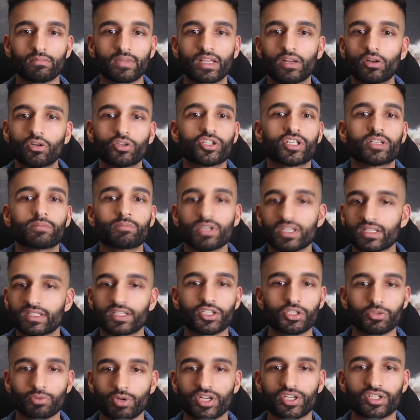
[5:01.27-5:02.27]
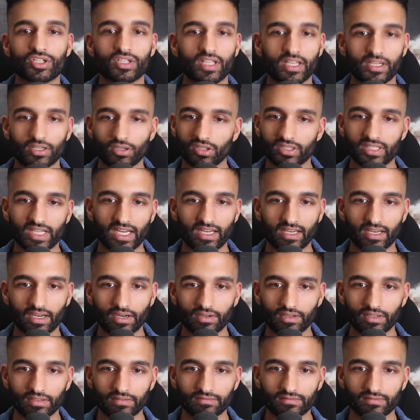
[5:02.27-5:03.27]
It'll just be a situation that you'll take
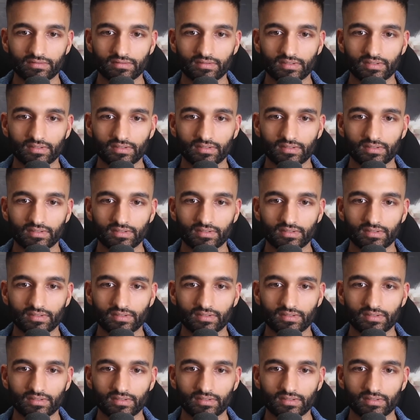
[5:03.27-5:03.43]
care of.